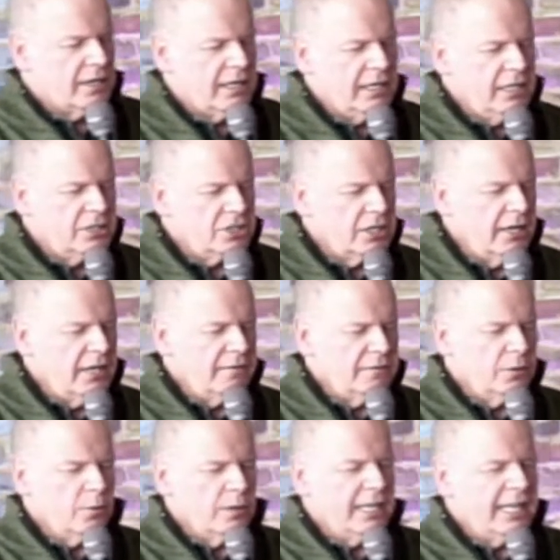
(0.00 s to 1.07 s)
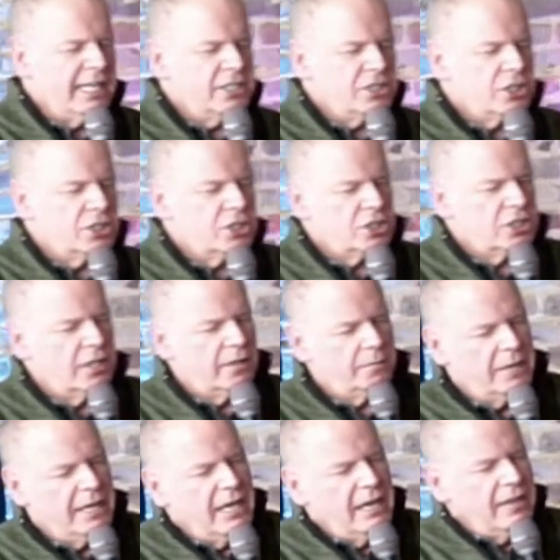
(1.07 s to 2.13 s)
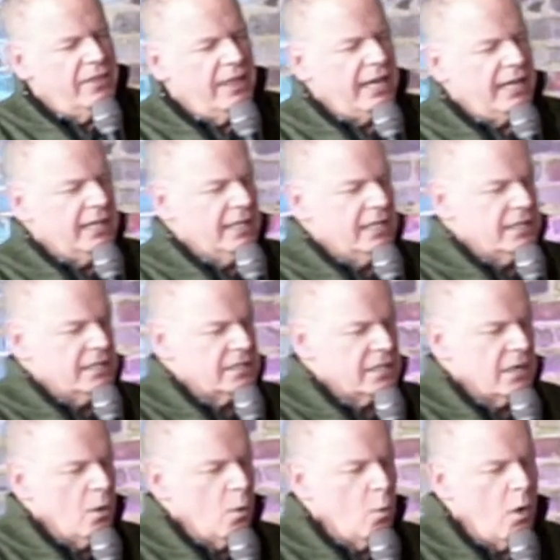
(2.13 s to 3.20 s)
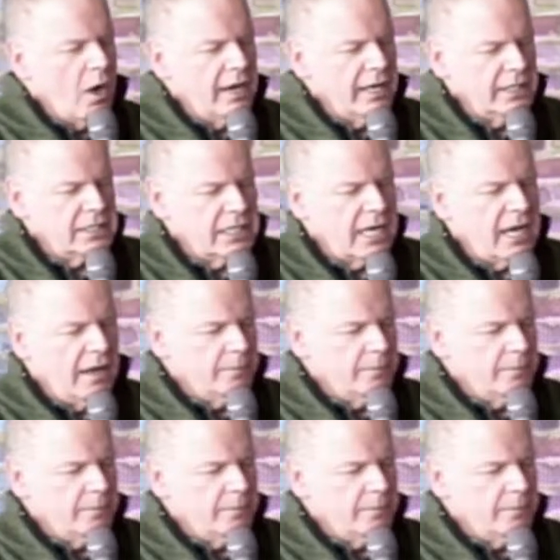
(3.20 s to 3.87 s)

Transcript: each and every relationship that is wanting to come